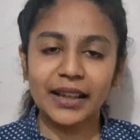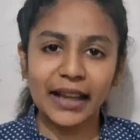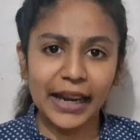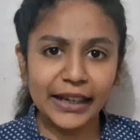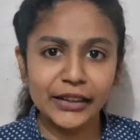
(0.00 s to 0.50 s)

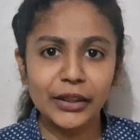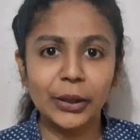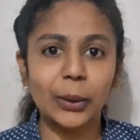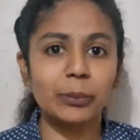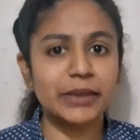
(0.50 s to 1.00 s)
and
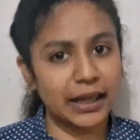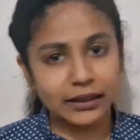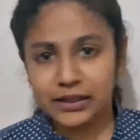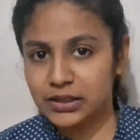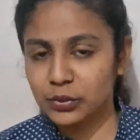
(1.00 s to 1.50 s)
yeah,
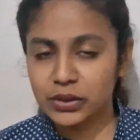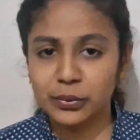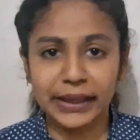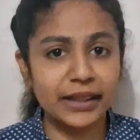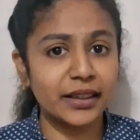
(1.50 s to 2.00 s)
this was
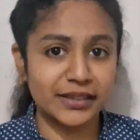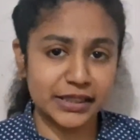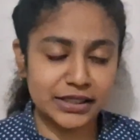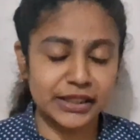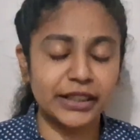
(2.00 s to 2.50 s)
very
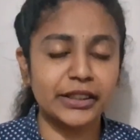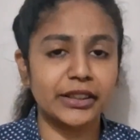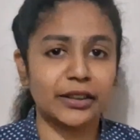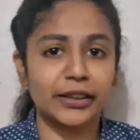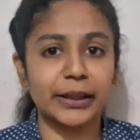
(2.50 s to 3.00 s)
consistent
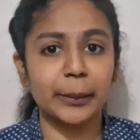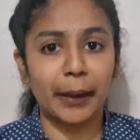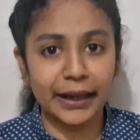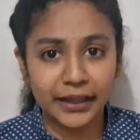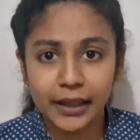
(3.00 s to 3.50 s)
in
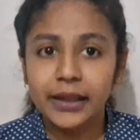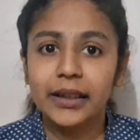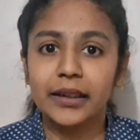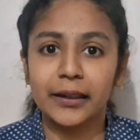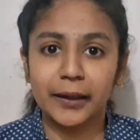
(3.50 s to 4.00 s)
my
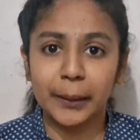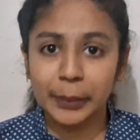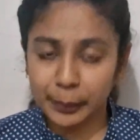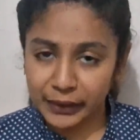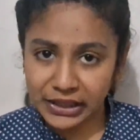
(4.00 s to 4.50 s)

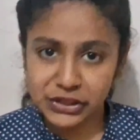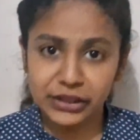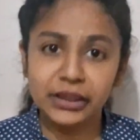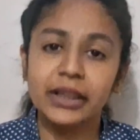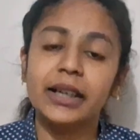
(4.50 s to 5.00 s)

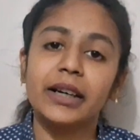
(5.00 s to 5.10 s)
preparation.